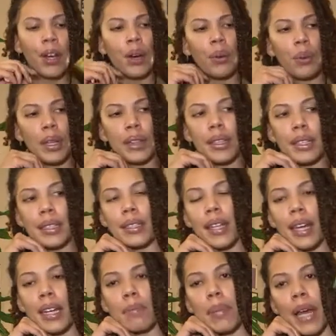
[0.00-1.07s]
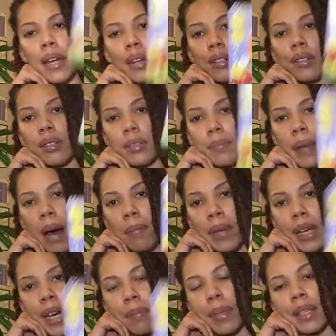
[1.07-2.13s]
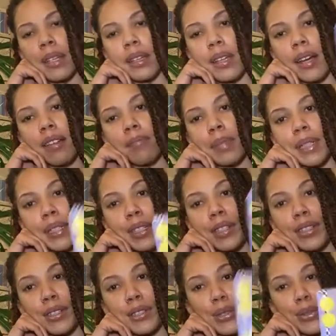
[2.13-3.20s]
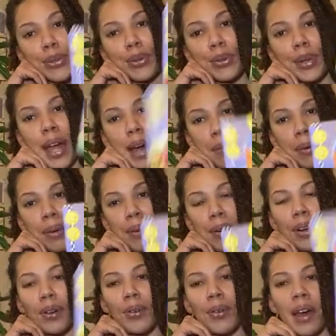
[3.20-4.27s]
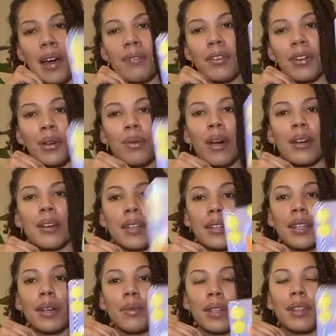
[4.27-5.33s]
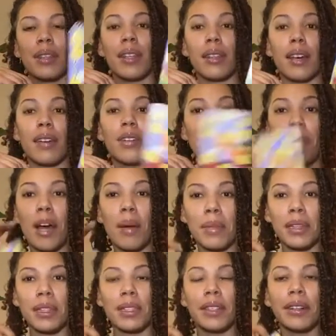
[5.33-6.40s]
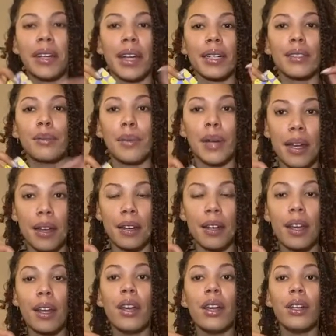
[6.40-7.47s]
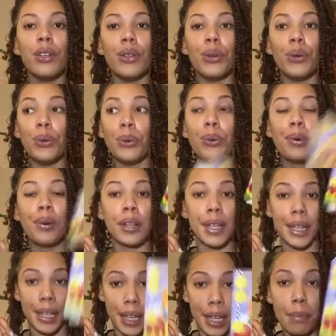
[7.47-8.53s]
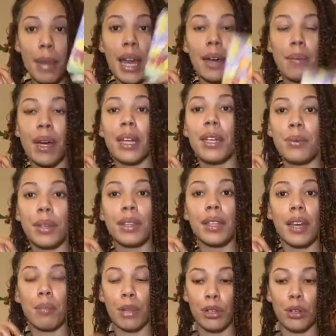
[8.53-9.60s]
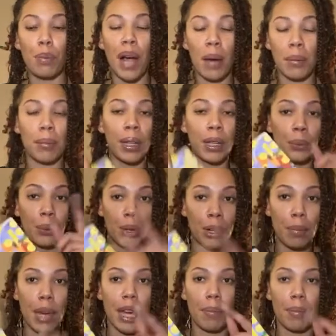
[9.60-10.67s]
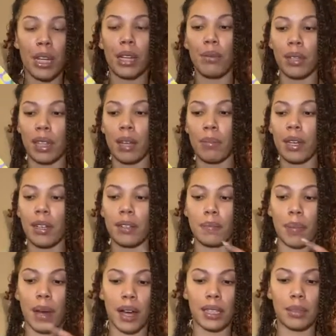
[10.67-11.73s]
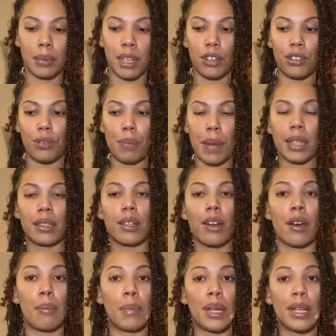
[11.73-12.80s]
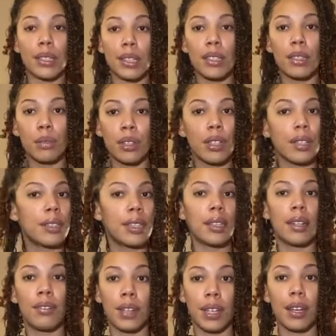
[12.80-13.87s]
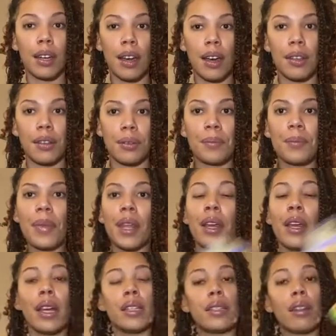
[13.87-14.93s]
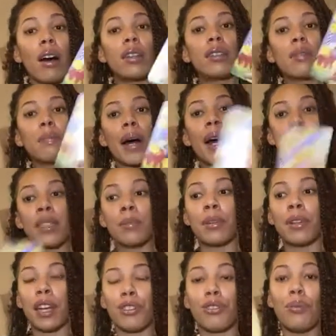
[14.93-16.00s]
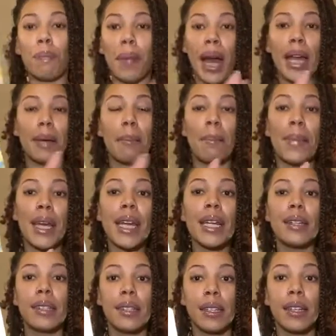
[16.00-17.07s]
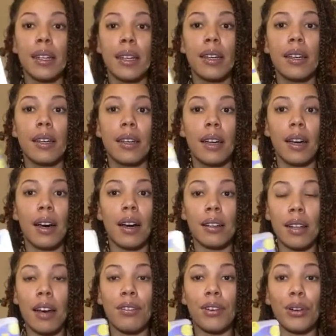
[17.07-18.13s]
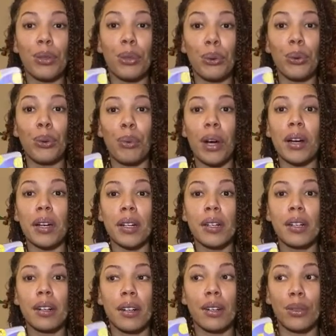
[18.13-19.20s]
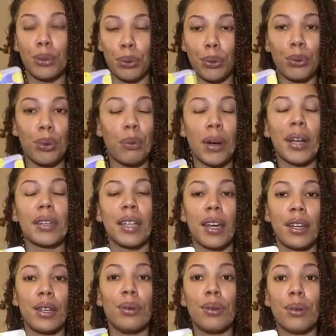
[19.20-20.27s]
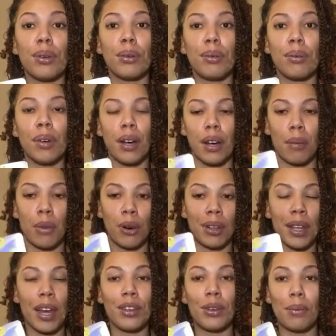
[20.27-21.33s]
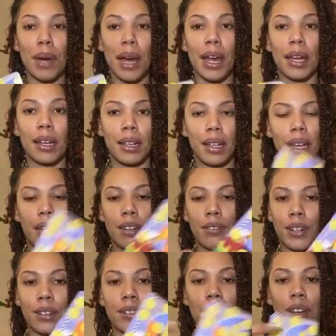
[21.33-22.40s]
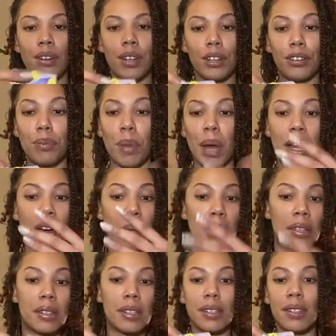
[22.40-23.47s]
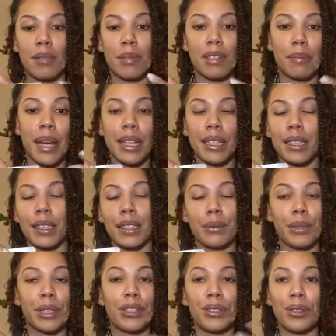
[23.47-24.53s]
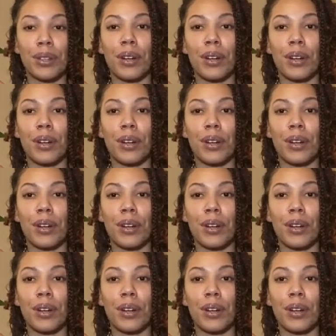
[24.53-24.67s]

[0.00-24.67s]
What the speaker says: With this 10 of Pentacles popping up in the love position too, Capricorn, whoever you are dealing with in the love department this year, guess what? You can make money with them, and you probably will make money with them. It is possible that you might start a business with your significant other. It's also possible that you might meet a lover through work, or through the work that you do, or that you might, again, if you're single, that you might come into some spaces in which you